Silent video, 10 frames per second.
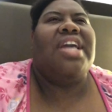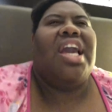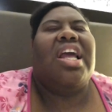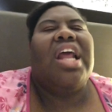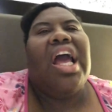
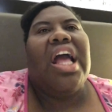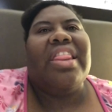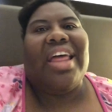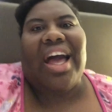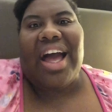saying,
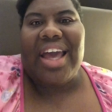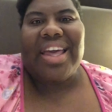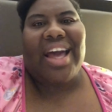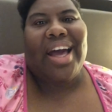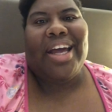the
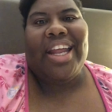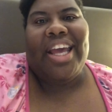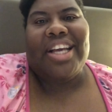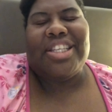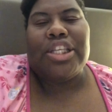
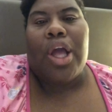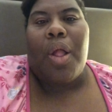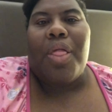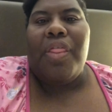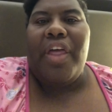Iconics,
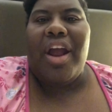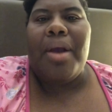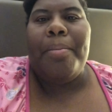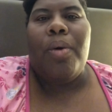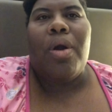
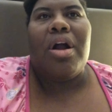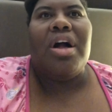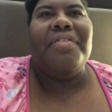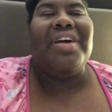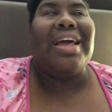they're more
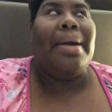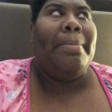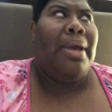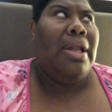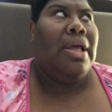of a
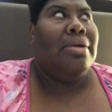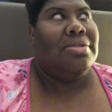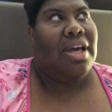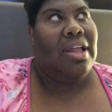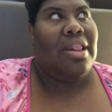comedian
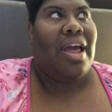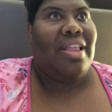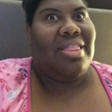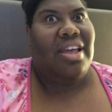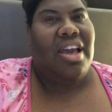type
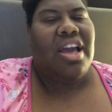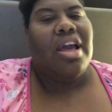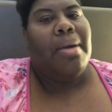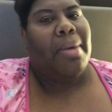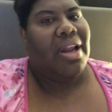like thing.
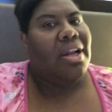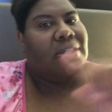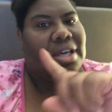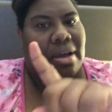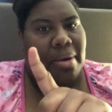I need to
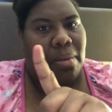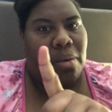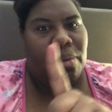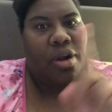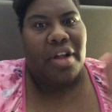talk about
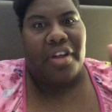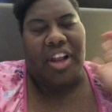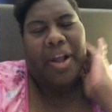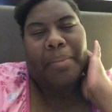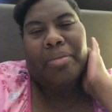one more other
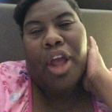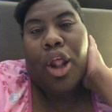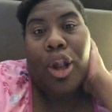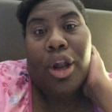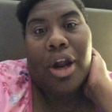than
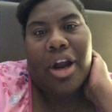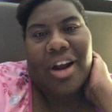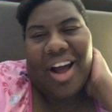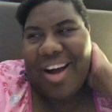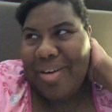
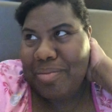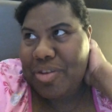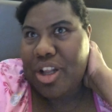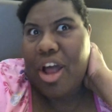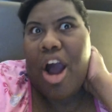
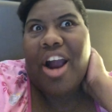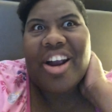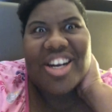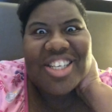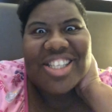
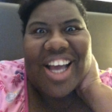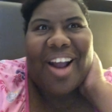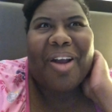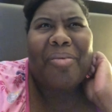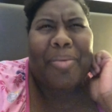Lars.
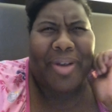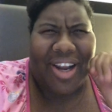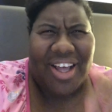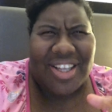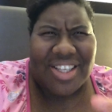I hope I
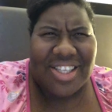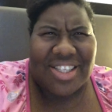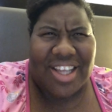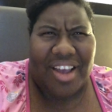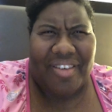pronounced
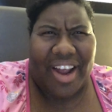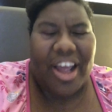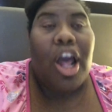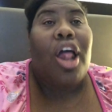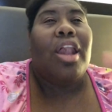his name
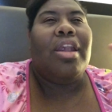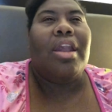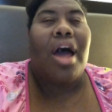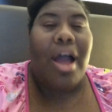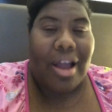right.
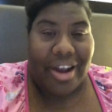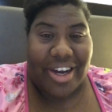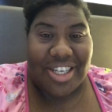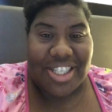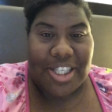
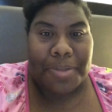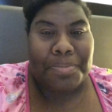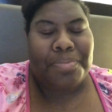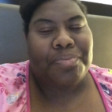Lars